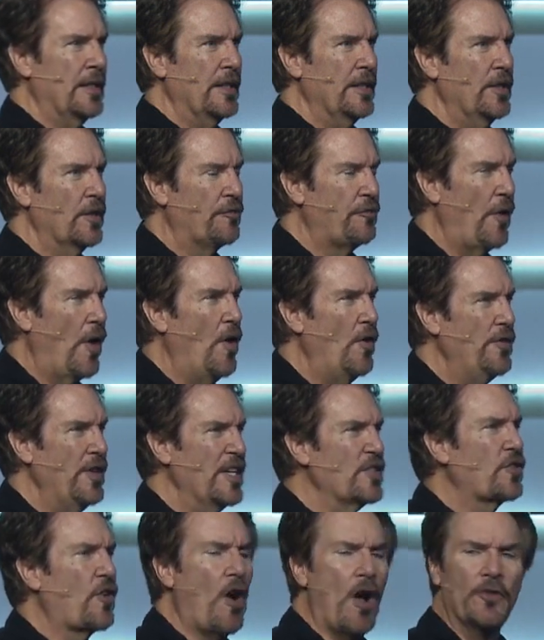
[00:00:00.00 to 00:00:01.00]
Your phone
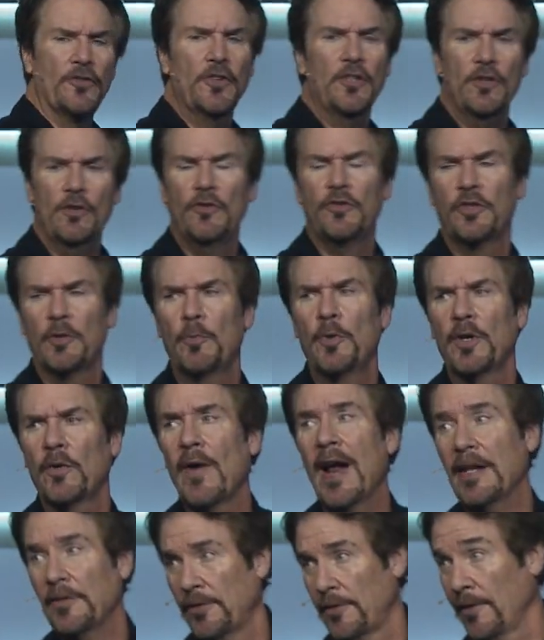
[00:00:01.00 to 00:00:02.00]
is causing you some
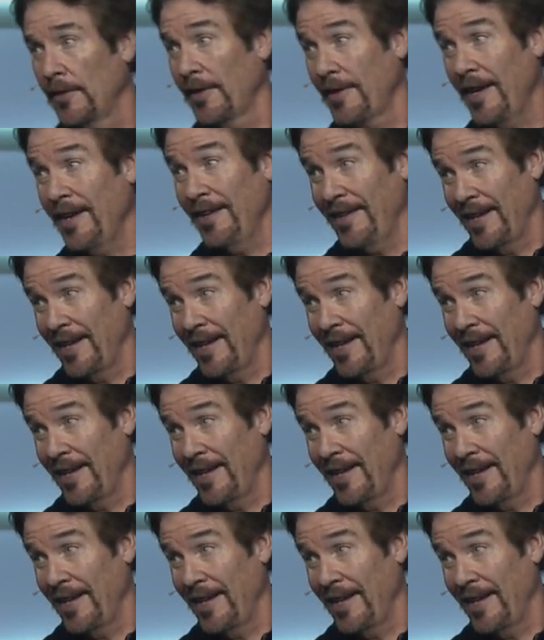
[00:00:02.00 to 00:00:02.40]
regrets, okay?